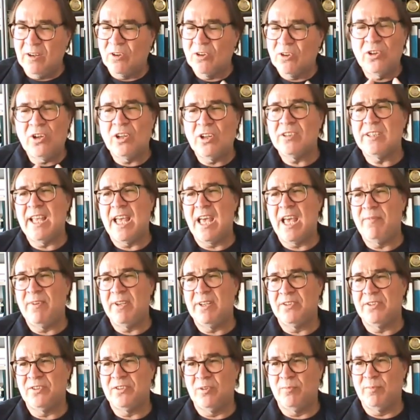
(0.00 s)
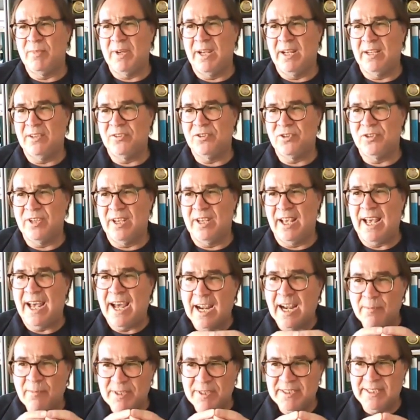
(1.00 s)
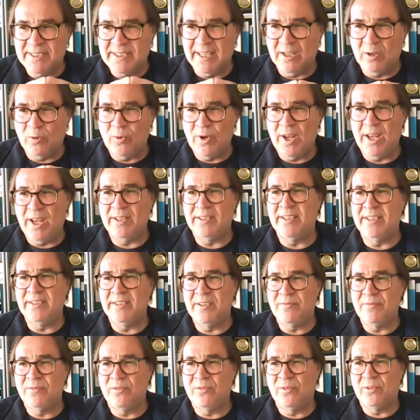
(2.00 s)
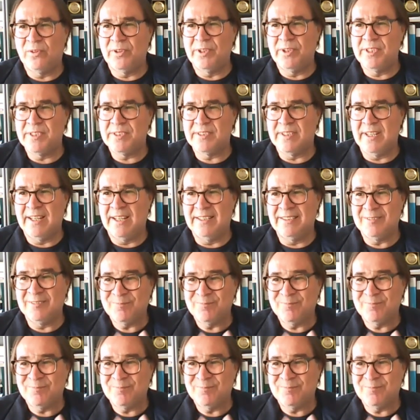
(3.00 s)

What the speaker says: on not having so much a harvesting rate in the forest,